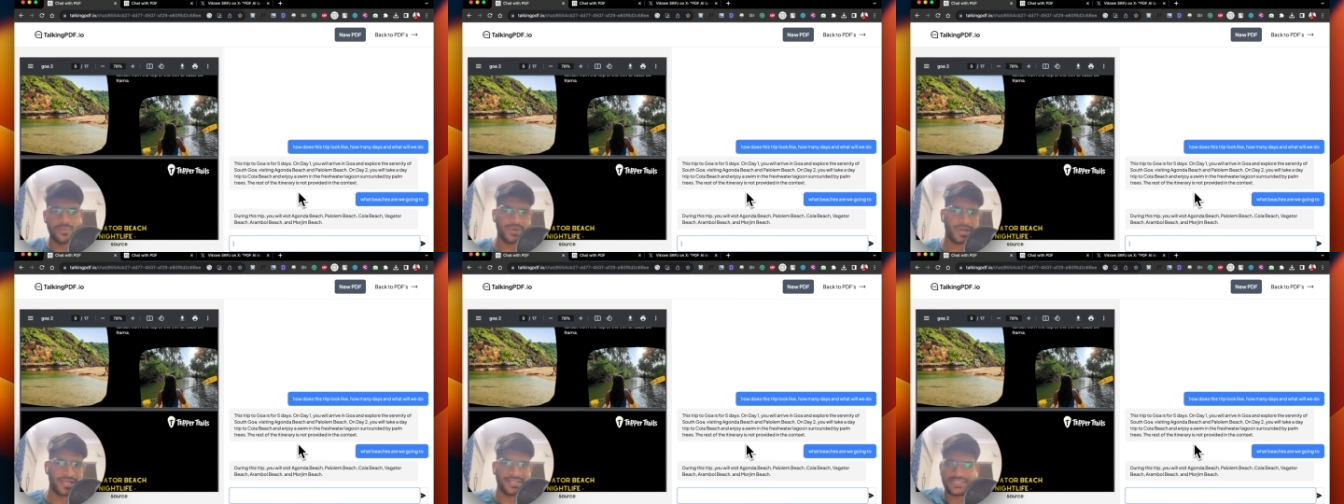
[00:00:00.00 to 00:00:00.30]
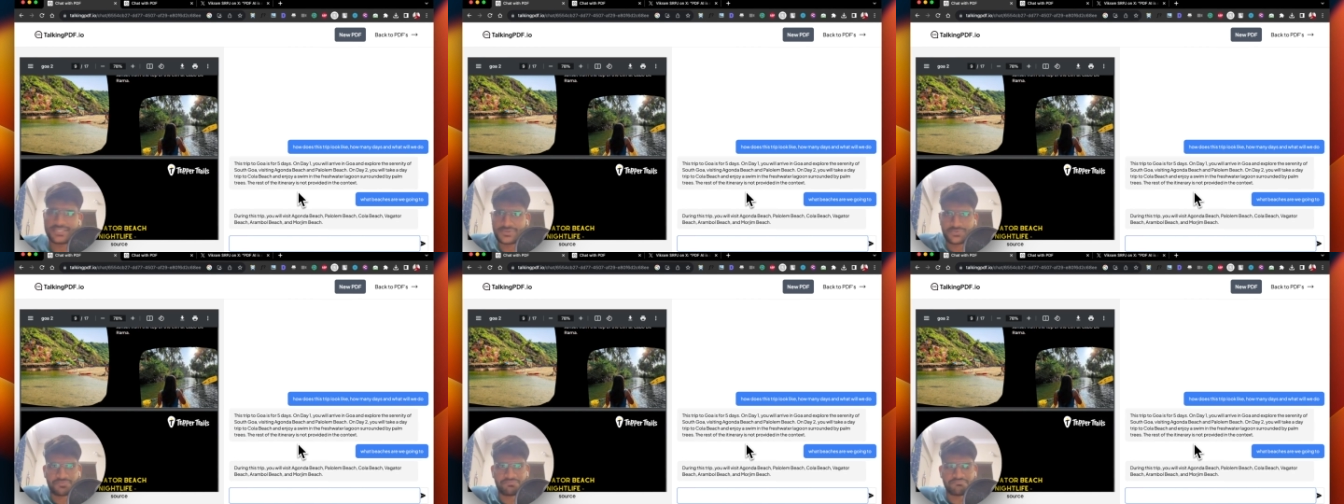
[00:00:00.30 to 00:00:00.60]
but I
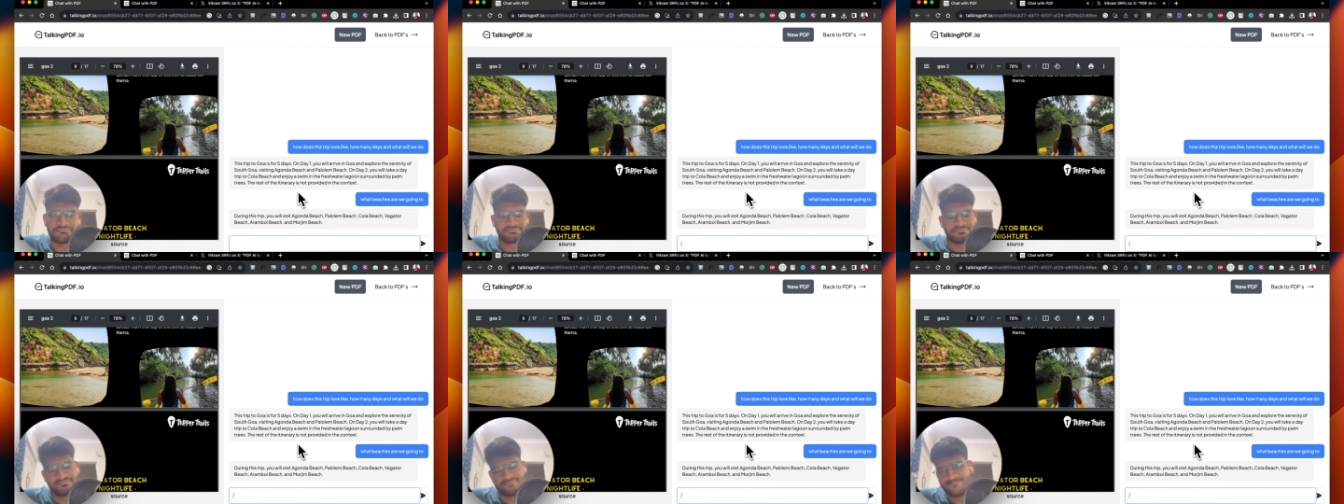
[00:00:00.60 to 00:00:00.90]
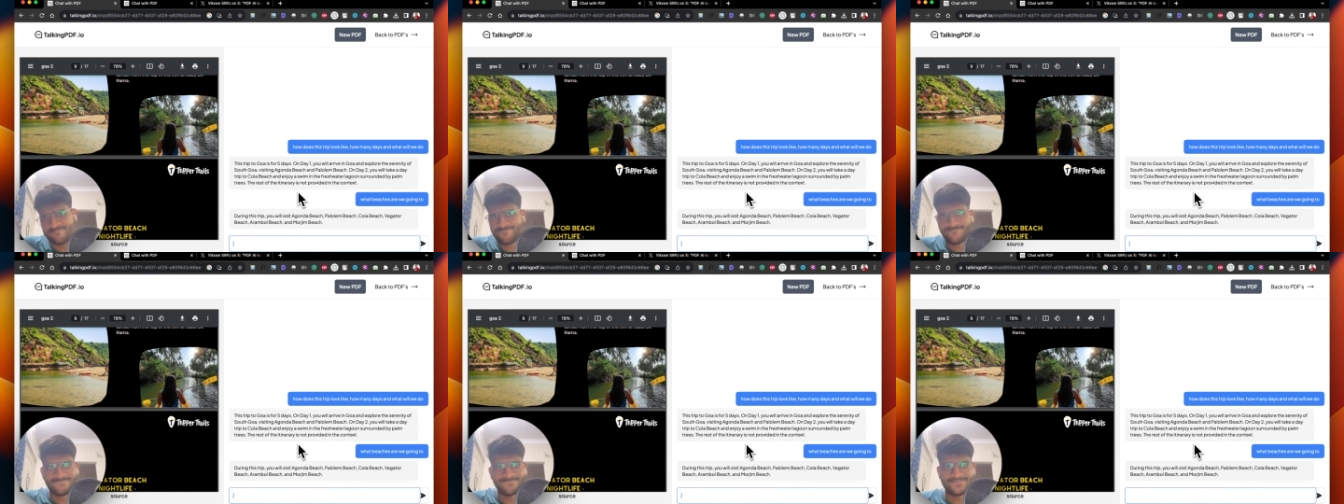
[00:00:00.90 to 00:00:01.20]
just
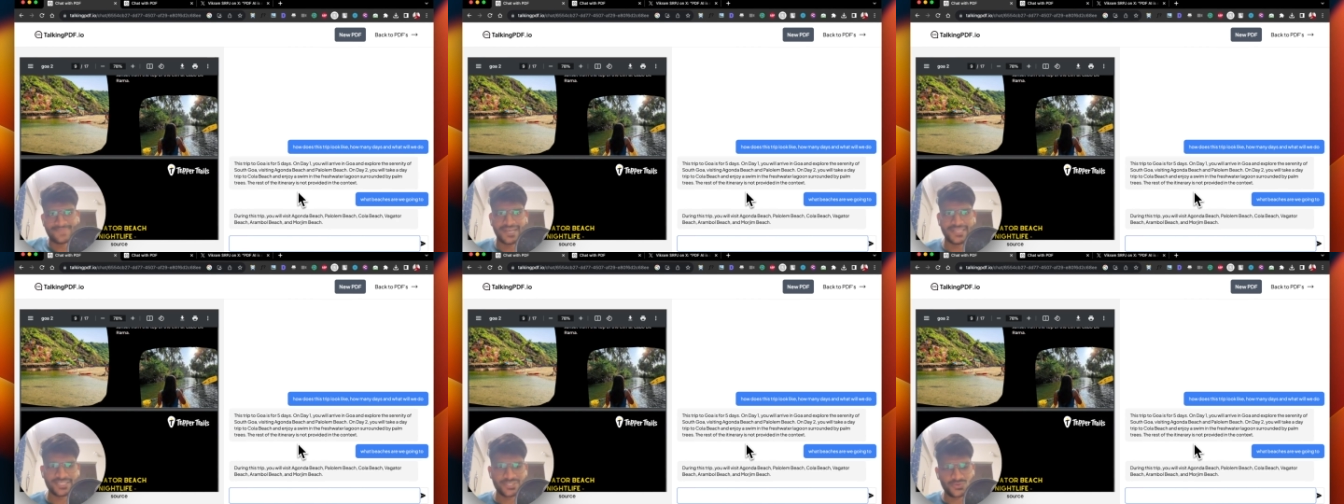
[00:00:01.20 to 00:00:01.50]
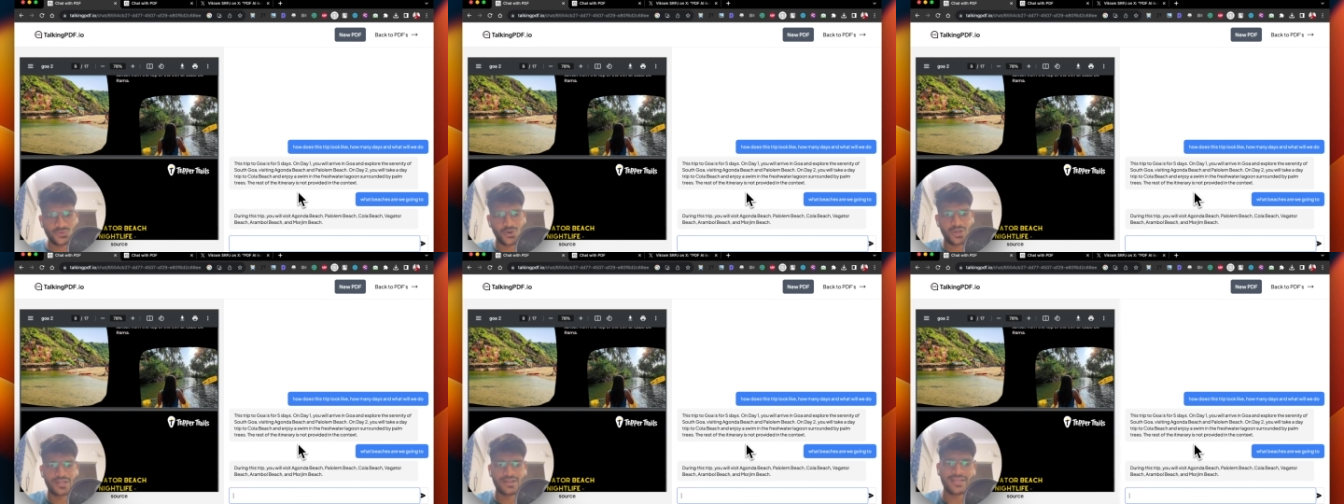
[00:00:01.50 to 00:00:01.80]
I
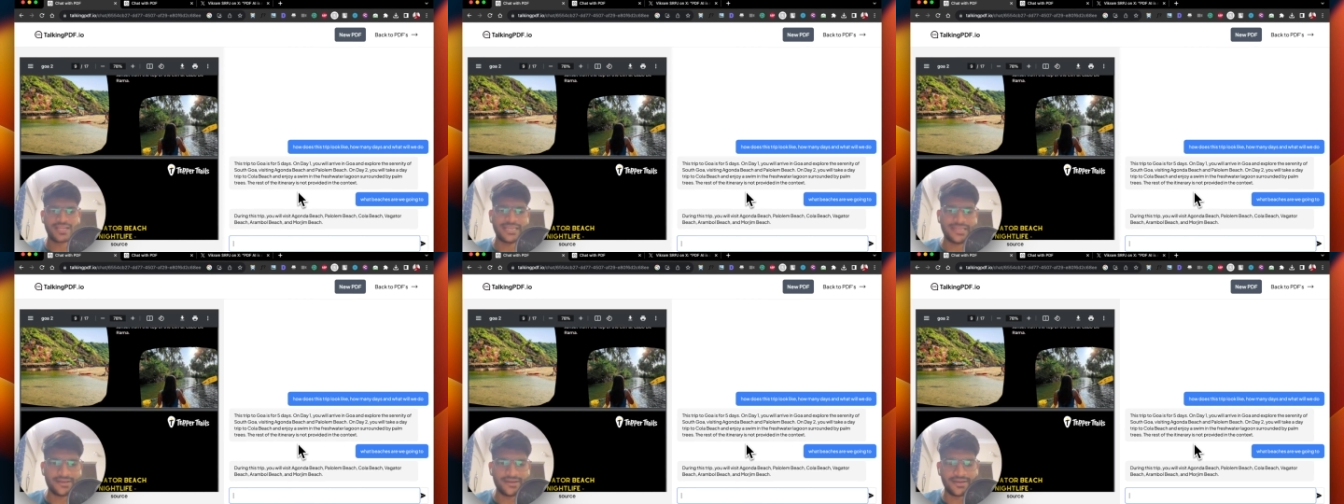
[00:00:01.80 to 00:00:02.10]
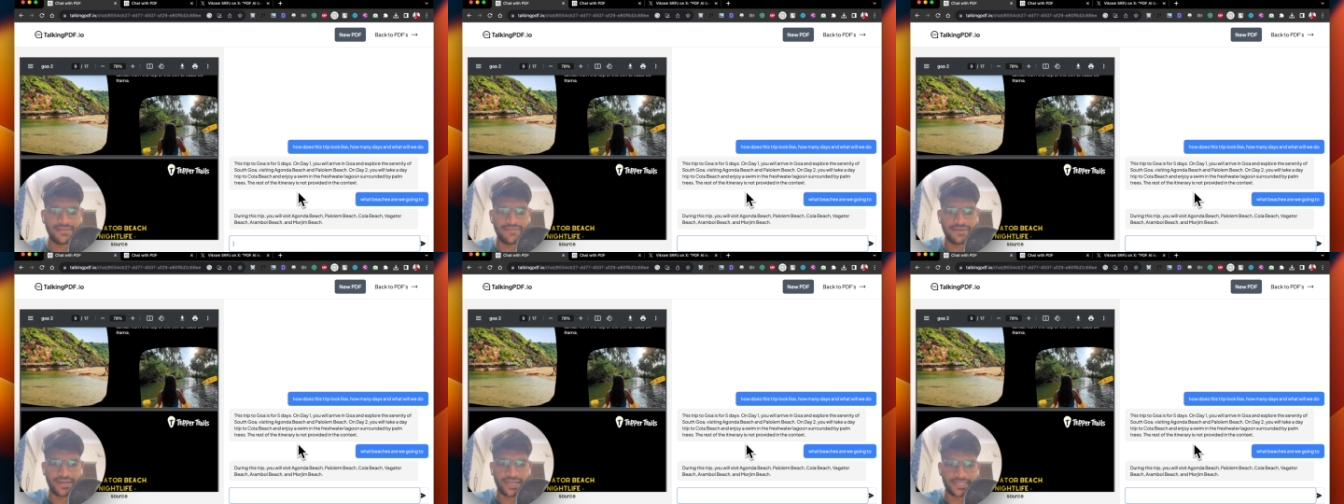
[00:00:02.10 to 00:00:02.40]
just want a clear
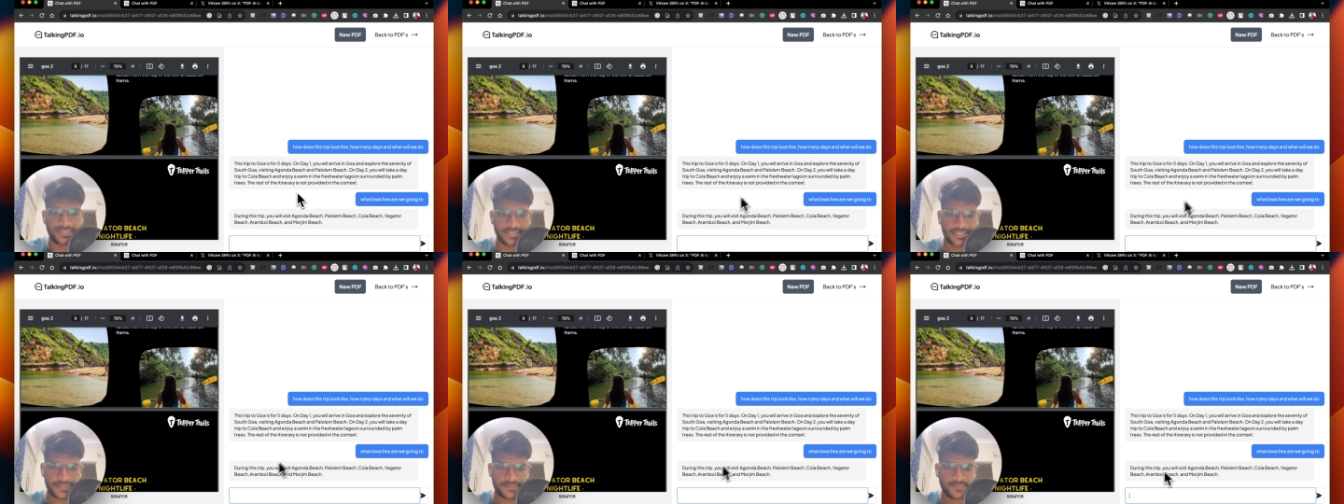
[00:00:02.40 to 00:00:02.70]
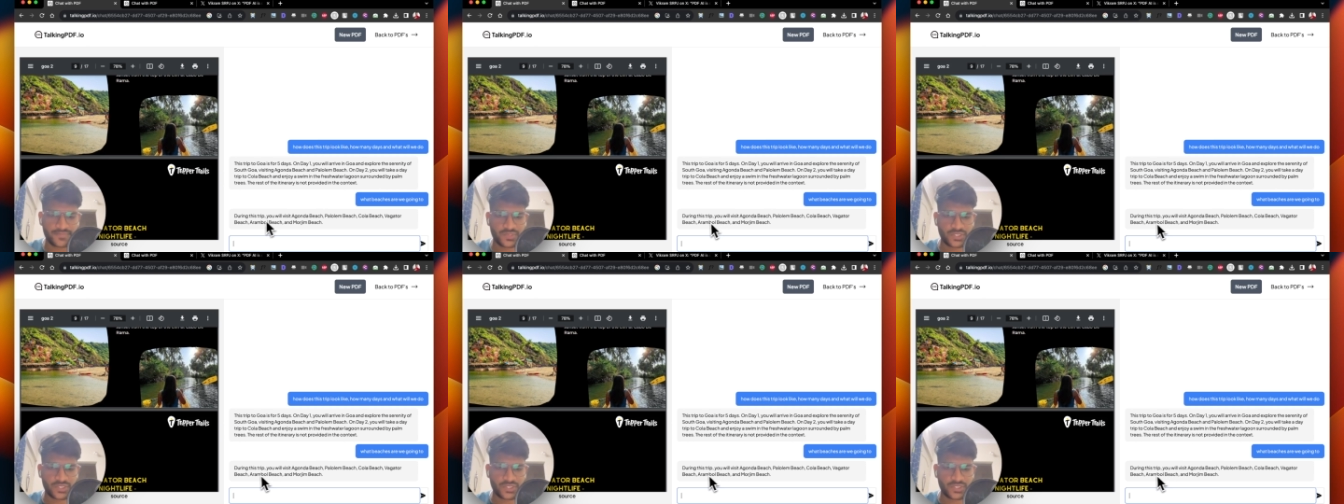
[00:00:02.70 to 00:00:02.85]
different answer.